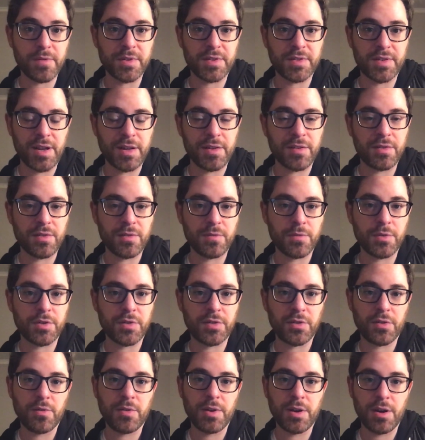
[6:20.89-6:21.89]
a sense of what's
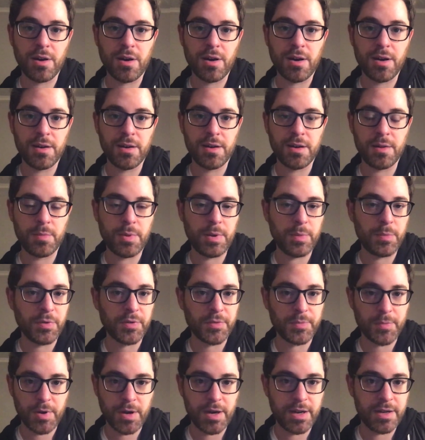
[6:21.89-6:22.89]
going on in people's
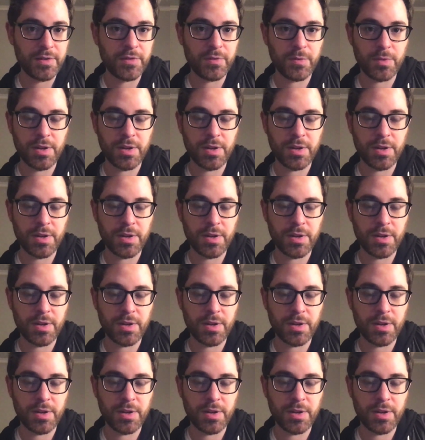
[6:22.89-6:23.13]
brains